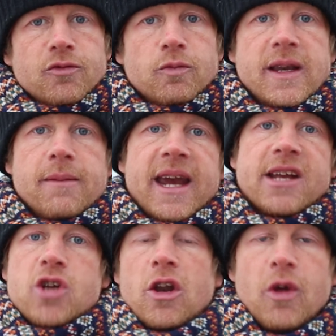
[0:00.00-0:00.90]
When you're
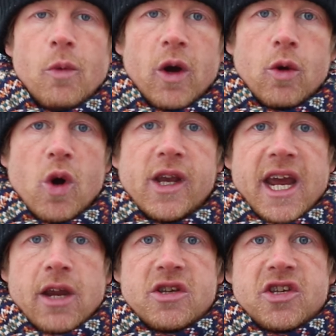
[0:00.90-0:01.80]
making Jonathan
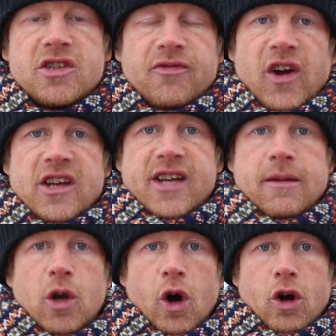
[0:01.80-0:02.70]
Woodgate your first
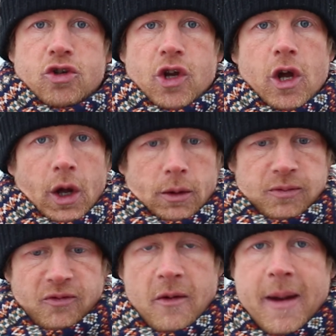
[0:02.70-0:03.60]
team coach,
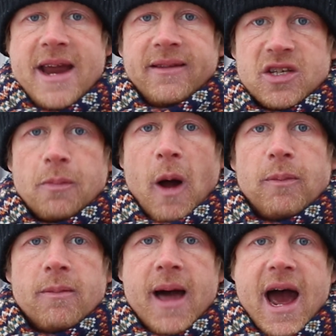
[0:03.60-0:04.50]
for me, there's a
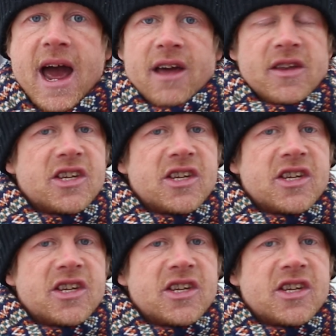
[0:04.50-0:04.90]
problem there.